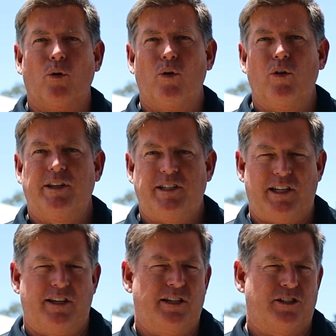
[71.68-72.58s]
Or all these
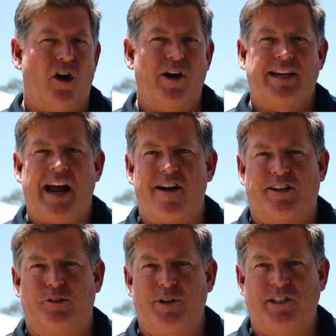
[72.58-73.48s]
in design
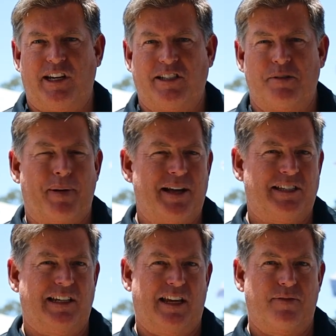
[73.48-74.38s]
characteristics that
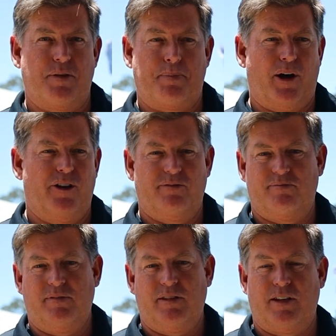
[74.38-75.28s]
basically give the boat
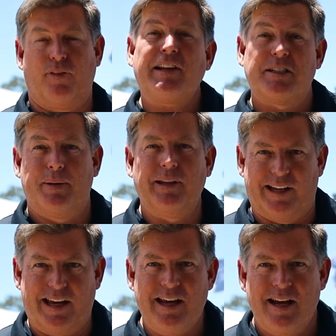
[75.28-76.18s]
the
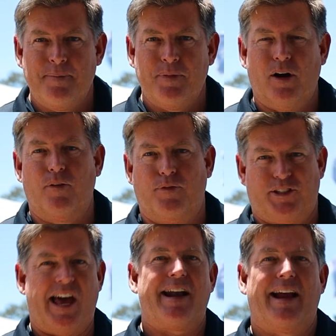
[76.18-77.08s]
flexibility of
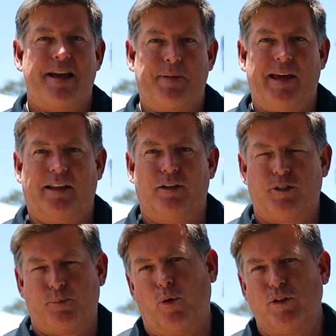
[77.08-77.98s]
Saturday being the
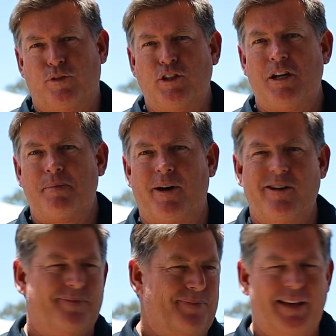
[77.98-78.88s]
sports fishing
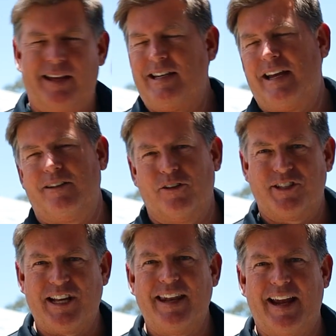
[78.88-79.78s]
boat, and yet on
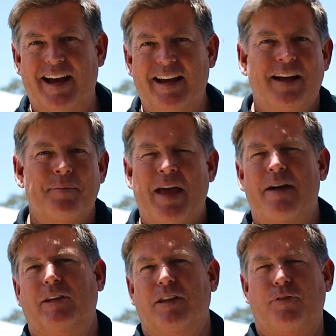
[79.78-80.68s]
Sunday
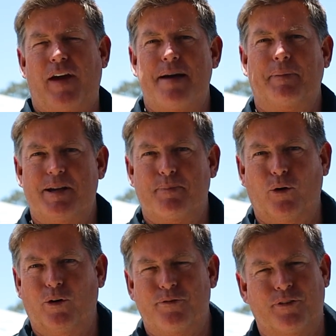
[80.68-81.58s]
having the family
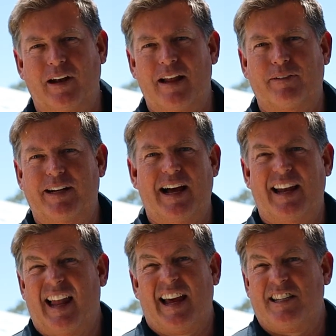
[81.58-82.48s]
aboard for a lovely day
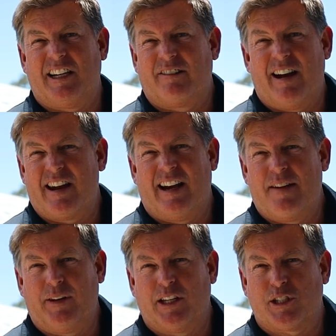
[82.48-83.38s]
lazing around and
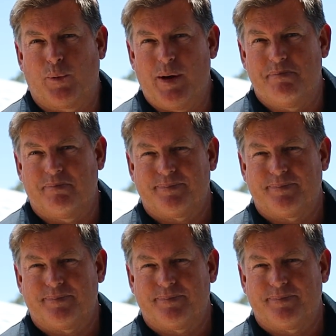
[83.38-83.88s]
having a swim.